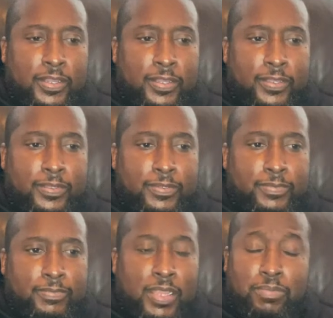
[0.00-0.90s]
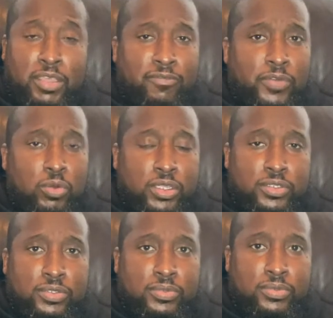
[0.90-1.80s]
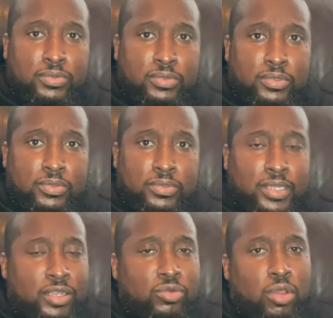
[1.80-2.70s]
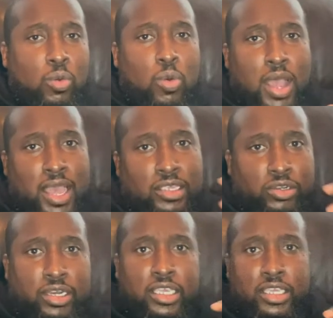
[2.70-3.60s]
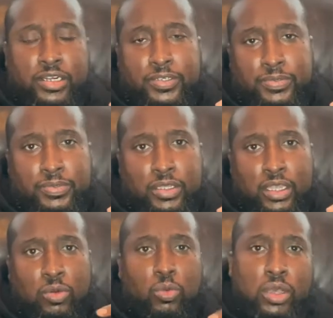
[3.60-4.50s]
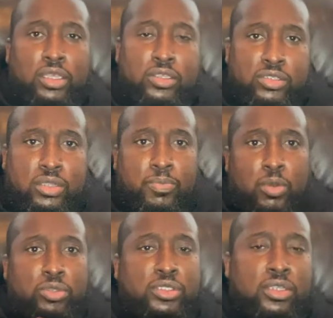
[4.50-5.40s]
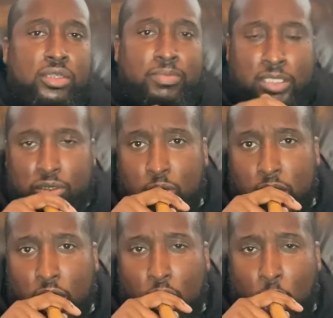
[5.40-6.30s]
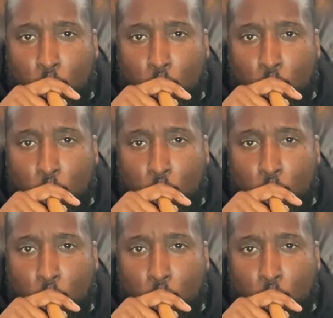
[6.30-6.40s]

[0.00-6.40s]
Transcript: uh, not being focused, not knowing why you're here and what you're supposed to be doing.